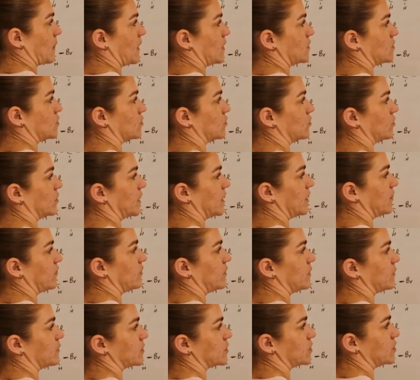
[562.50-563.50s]
So if
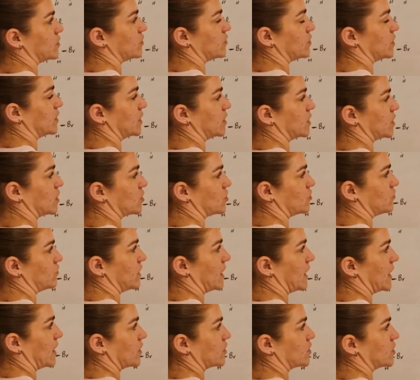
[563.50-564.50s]
we were to do an addition
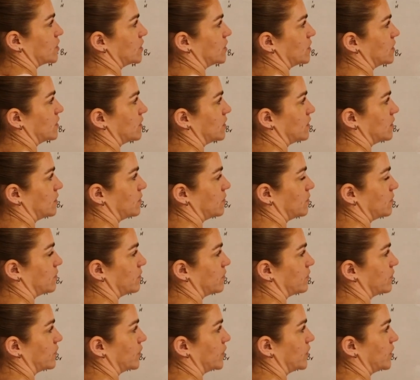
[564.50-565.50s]
reaction
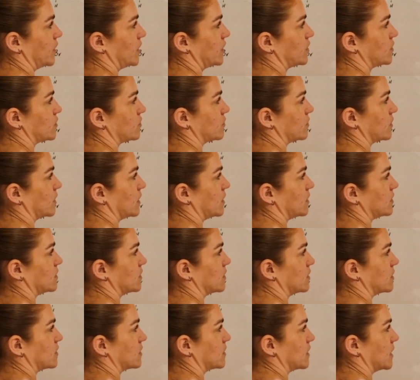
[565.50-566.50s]
for this, so let's
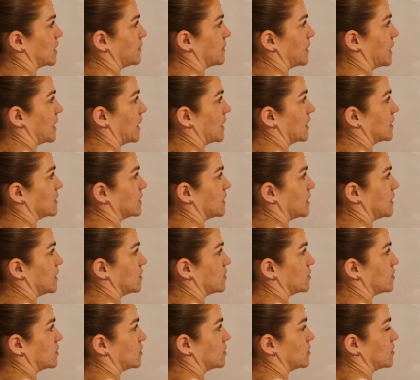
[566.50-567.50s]
this time add
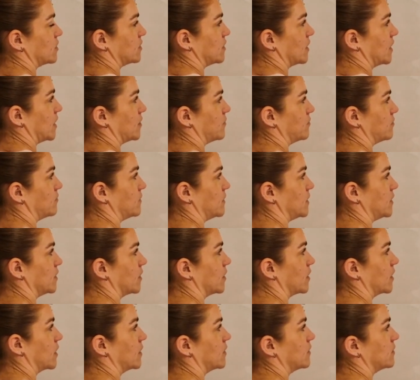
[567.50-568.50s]

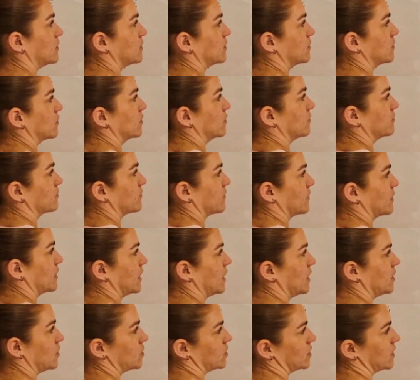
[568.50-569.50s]
HBr, or
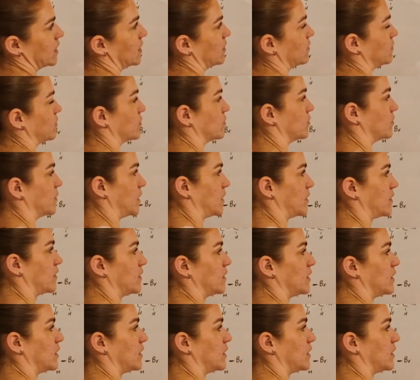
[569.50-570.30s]
HCl we'll go with.